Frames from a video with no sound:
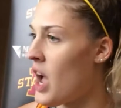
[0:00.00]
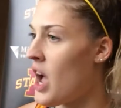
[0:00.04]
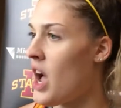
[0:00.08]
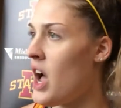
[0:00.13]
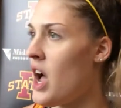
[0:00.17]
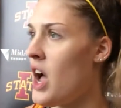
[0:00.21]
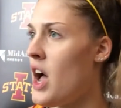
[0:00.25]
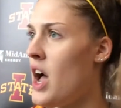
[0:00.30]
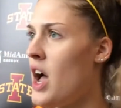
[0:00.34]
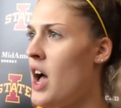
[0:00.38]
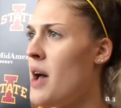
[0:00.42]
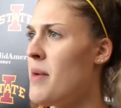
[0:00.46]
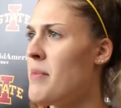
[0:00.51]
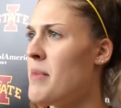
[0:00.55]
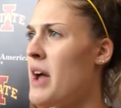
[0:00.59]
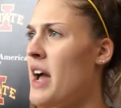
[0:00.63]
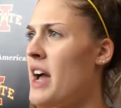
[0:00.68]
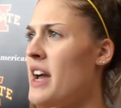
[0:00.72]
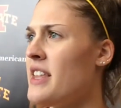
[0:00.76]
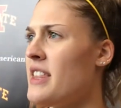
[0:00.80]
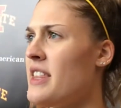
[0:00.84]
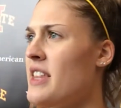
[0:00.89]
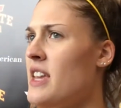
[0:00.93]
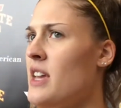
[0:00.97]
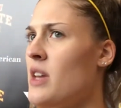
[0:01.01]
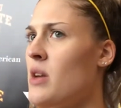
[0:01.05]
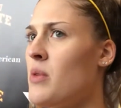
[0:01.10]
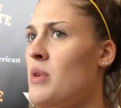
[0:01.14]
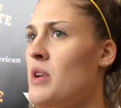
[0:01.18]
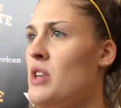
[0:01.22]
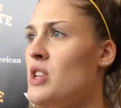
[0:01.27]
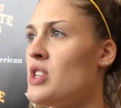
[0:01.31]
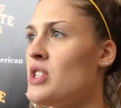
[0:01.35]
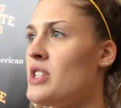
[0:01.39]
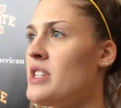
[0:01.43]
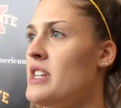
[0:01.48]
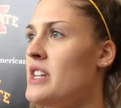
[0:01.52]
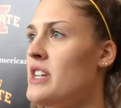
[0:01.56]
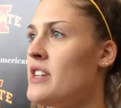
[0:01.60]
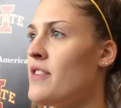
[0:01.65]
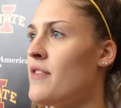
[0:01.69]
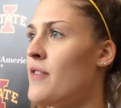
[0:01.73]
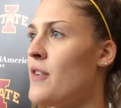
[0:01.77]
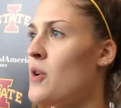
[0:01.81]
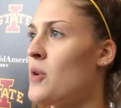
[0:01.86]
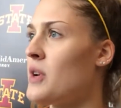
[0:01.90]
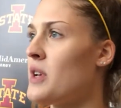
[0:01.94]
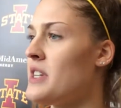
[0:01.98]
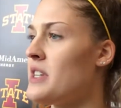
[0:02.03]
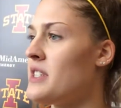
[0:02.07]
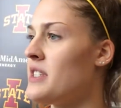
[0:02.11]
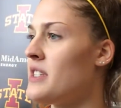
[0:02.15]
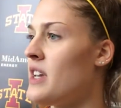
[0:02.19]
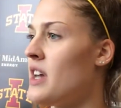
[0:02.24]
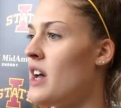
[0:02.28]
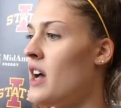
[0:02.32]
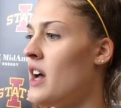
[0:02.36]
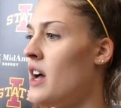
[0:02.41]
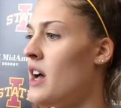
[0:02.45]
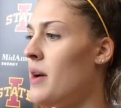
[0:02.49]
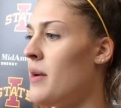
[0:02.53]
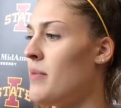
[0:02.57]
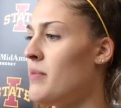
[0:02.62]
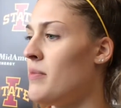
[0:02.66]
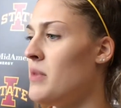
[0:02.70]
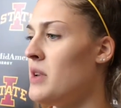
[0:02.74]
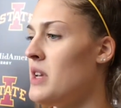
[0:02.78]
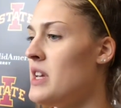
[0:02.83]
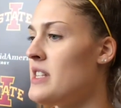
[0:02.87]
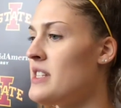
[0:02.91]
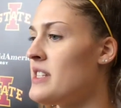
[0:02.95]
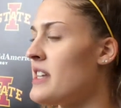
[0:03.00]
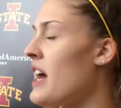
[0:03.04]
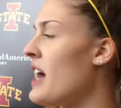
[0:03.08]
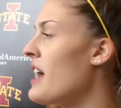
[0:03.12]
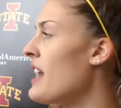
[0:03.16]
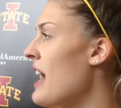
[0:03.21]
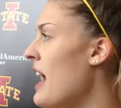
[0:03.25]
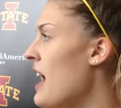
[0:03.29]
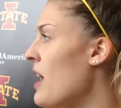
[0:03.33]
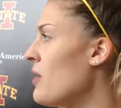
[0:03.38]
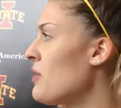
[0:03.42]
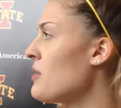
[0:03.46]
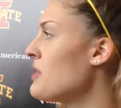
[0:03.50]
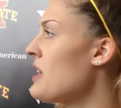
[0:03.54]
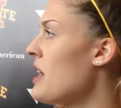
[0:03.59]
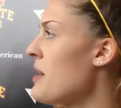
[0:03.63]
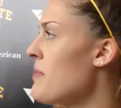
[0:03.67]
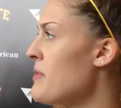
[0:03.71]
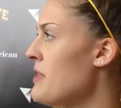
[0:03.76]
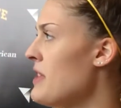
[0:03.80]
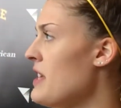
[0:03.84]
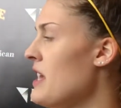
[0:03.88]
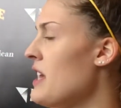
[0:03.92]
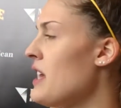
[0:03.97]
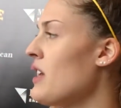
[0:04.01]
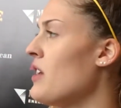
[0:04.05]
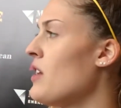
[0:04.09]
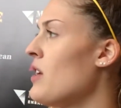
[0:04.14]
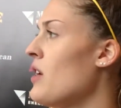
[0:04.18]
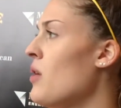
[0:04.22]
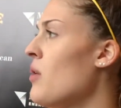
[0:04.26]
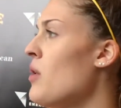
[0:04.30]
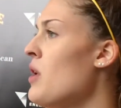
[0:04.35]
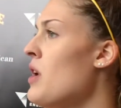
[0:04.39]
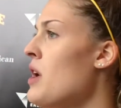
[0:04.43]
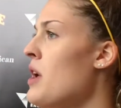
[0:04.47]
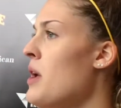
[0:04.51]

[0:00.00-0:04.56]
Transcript: I think we just need to focus inside out type thing, you know,